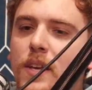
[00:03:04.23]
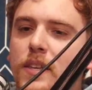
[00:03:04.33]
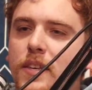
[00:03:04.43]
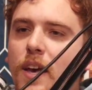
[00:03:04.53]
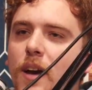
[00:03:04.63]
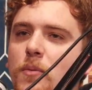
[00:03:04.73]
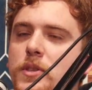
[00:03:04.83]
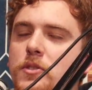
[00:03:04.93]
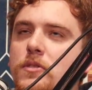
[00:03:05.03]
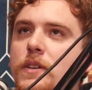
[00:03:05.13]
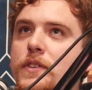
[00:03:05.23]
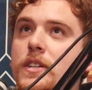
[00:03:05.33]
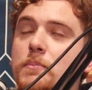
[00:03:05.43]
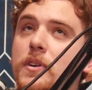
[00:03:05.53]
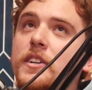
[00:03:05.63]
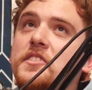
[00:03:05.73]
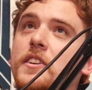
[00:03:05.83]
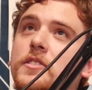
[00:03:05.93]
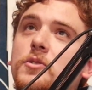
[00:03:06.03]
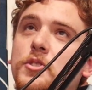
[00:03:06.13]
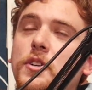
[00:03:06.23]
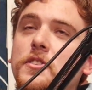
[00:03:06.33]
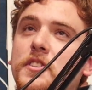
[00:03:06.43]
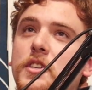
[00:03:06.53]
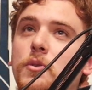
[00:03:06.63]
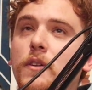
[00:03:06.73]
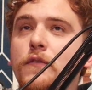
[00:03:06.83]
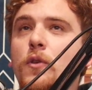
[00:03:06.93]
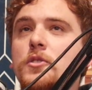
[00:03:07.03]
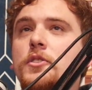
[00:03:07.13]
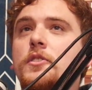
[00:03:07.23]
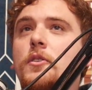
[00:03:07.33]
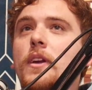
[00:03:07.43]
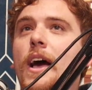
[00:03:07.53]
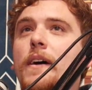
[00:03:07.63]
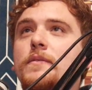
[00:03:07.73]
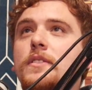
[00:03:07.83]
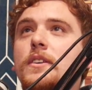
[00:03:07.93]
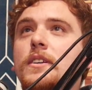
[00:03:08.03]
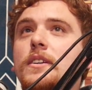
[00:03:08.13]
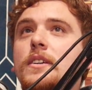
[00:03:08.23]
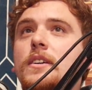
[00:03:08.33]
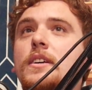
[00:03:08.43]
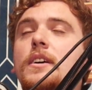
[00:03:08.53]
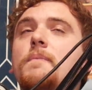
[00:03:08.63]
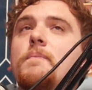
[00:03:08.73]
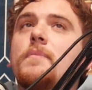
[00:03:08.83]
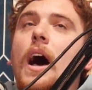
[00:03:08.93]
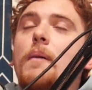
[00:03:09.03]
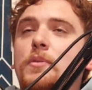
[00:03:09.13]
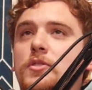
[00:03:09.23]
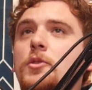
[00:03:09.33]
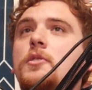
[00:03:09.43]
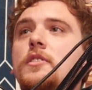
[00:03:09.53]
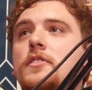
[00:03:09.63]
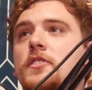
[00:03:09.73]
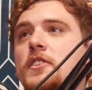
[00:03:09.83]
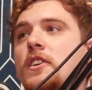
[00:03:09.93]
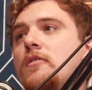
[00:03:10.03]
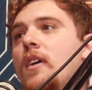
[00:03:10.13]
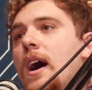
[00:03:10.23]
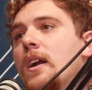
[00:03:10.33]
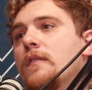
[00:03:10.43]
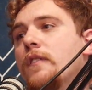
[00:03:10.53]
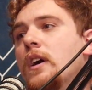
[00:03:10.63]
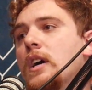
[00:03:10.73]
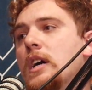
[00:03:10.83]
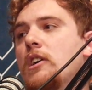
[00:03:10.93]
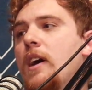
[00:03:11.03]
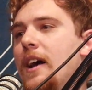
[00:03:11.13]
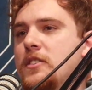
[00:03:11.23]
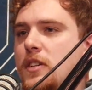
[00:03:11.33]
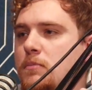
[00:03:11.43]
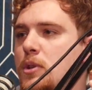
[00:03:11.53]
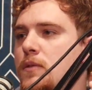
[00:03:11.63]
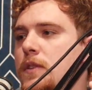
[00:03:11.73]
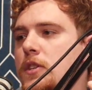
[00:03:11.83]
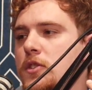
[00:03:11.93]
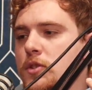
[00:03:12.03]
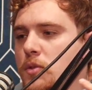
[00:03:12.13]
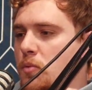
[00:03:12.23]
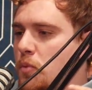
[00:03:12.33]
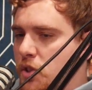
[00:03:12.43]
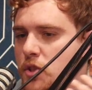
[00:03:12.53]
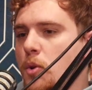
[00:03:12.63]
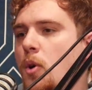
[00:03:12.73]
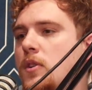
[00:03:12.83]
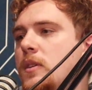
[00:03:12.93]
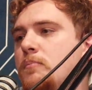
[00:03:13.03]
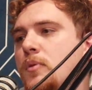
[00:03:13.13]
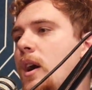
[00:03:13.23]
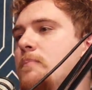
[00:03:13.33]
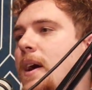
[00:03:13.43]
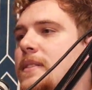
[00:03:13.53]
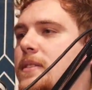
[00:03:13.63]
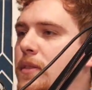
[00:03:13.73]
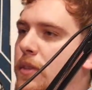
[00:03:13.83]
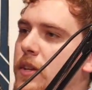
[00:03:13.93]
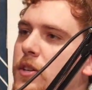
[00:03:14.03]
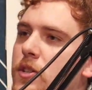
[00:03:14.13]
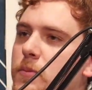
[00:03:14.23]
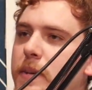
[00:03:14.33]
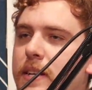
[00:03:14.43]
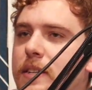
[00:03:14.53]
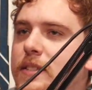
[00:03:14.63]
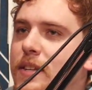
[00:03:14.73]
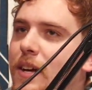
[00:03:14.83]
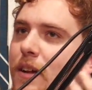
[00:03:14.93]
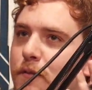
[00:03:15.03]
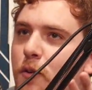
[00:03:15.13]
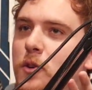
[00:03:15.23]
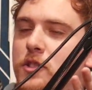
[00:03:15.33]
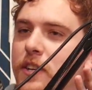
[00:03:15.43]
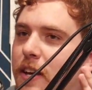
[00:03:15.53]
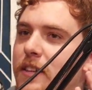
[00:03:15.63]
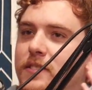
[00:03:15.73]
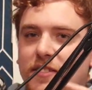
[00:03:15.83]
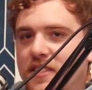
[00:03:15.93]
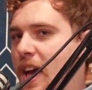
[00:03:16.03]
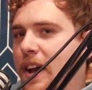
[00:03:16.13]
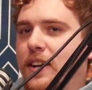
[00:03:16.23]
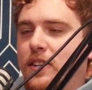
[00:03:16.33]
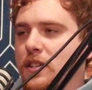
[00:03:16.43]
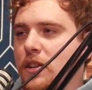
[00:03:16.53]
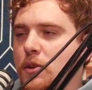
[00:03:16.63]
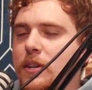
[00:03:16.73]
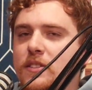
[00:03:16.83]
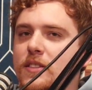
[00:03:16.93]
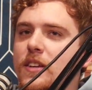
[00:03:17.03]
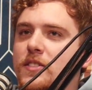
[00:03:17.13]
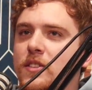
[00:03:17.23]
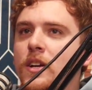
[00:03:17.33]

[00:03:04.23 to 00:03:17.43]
Yeah, when you live in a place like New Jersey, you unfortunately don't have the opportunity to see a lot of classic movies restored and brought back to theaters because, unfortunately, and Zach could agree to this,